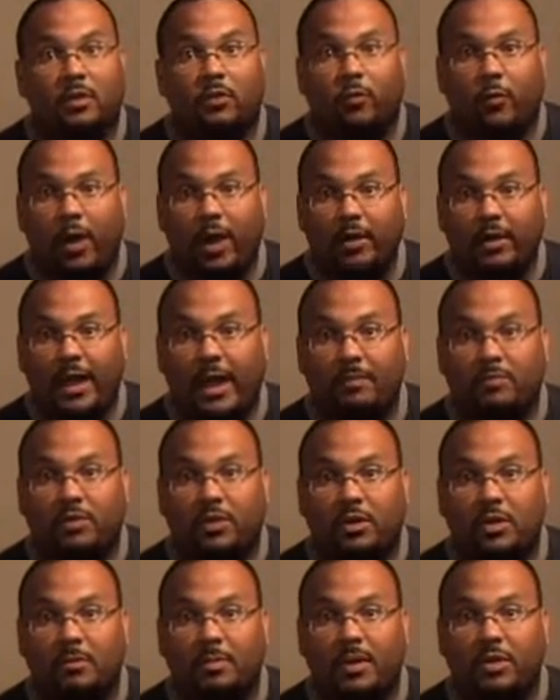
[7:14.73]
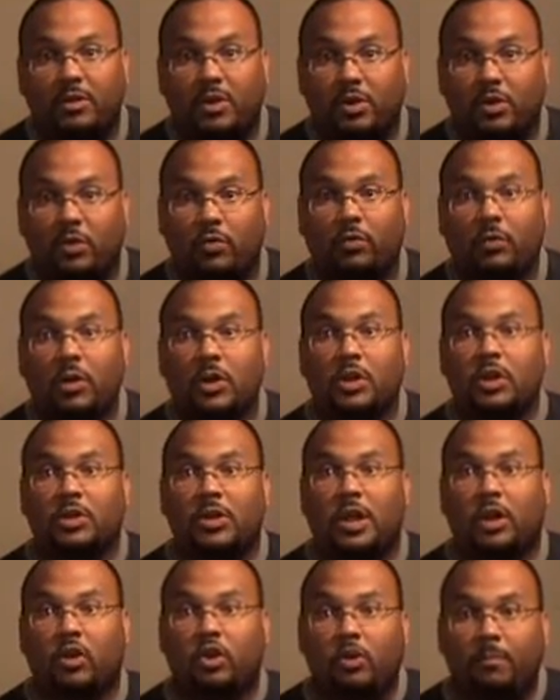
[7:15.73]
the ground game is going to be new,
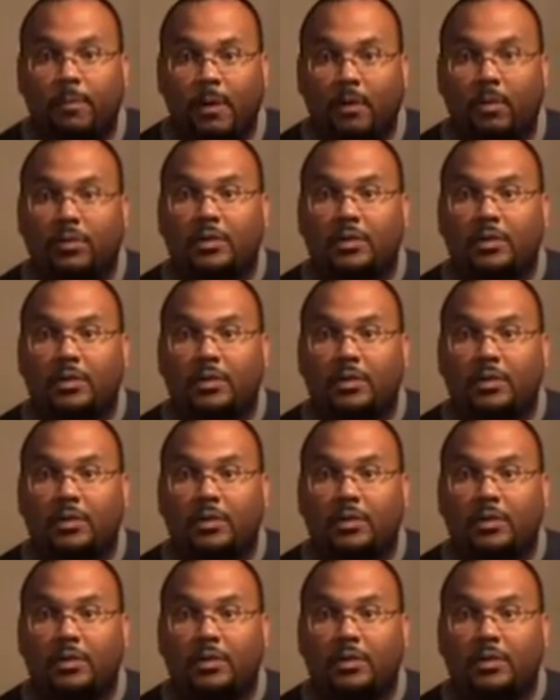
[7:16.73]
they could be